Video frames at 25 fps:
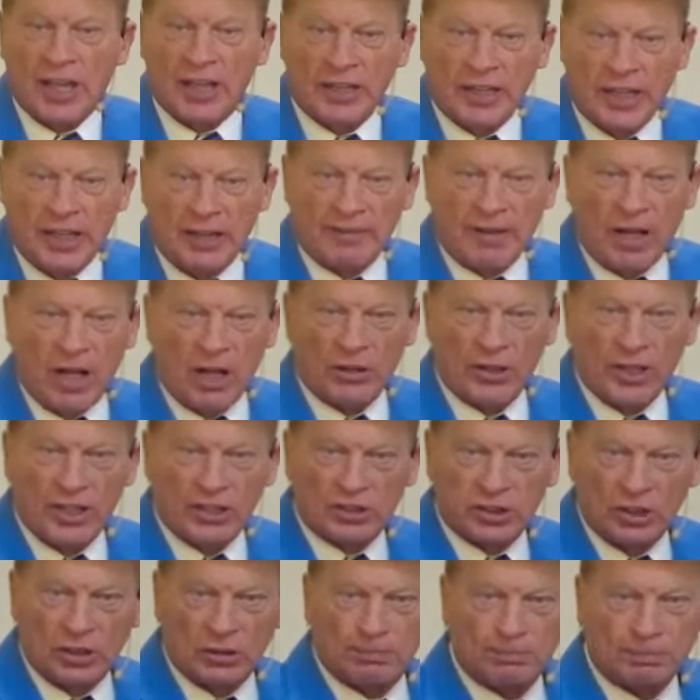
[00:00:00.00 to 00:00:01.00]
And they have all
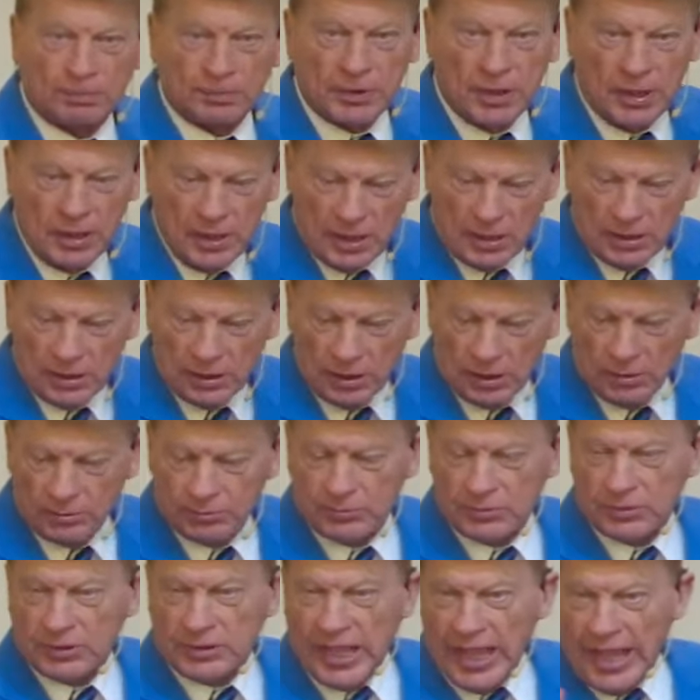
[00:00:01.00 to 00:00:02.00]
these
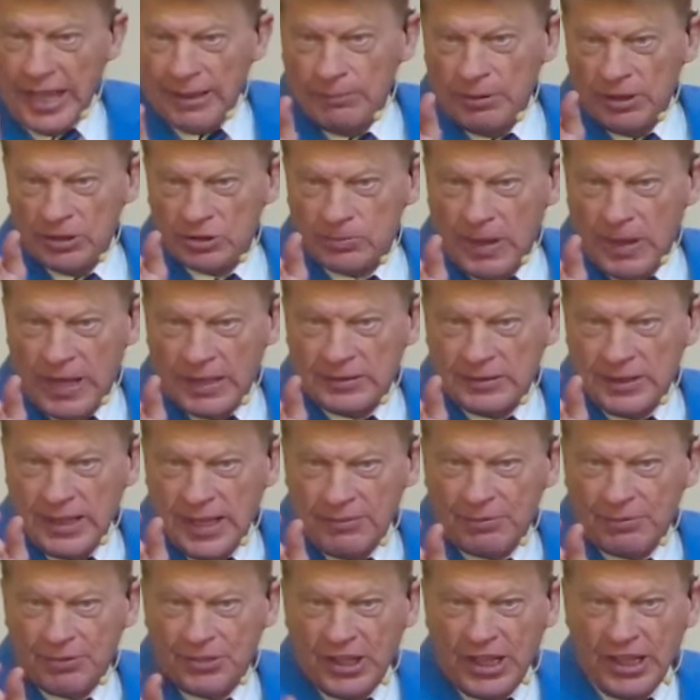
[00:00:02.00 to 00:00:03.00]
little tablets about
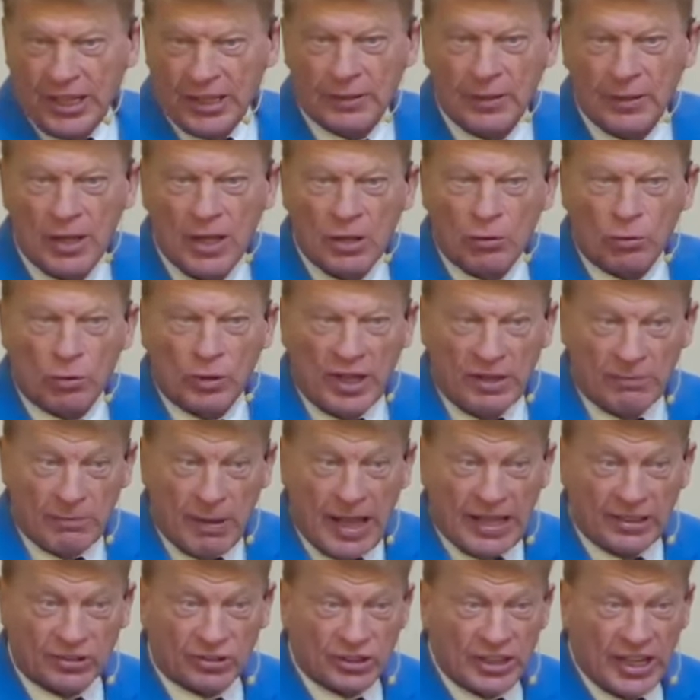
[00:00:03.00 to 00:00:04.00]
that thick, with
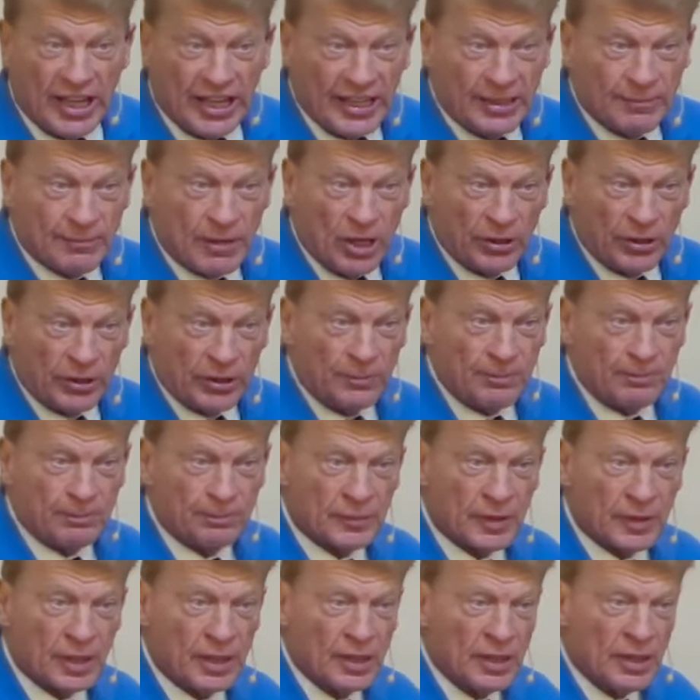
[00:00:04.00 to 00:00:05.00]
everybody's name on them.
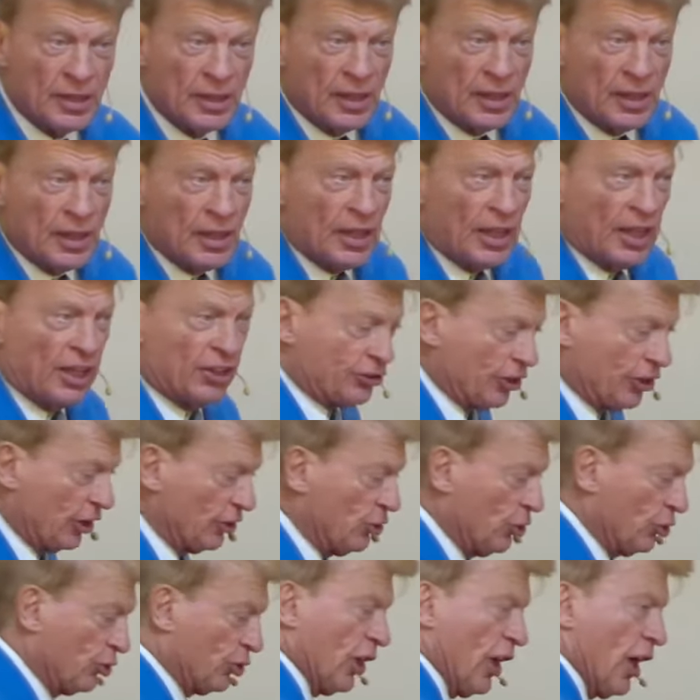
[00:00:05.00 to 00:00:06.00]
He
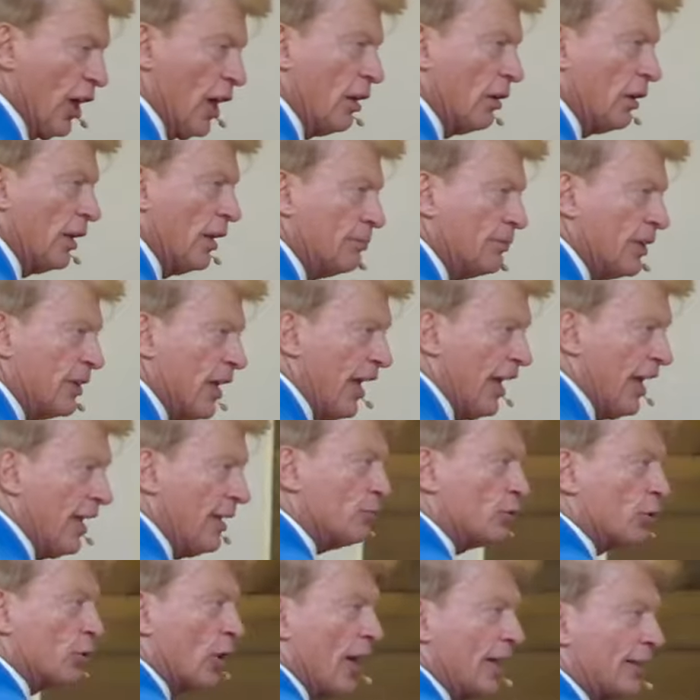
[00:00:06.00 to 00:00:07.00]
said, you see all them
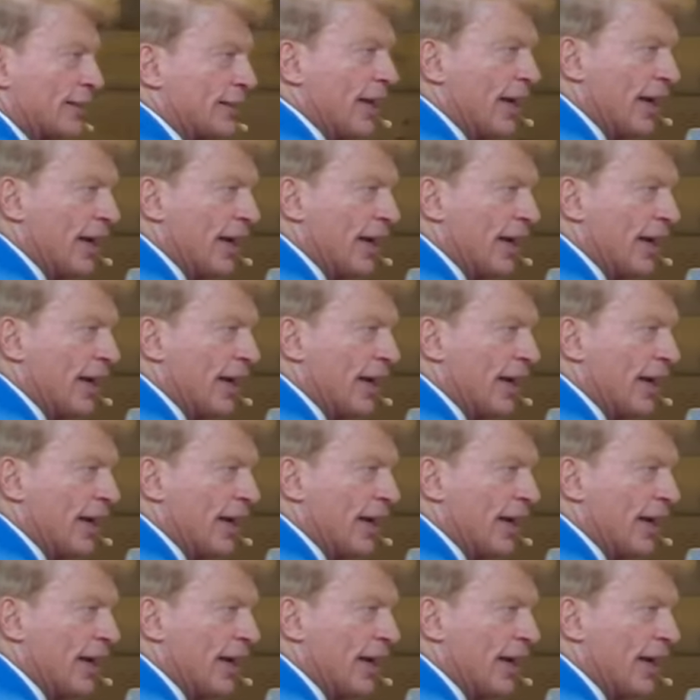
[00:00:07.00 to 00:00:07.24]
names right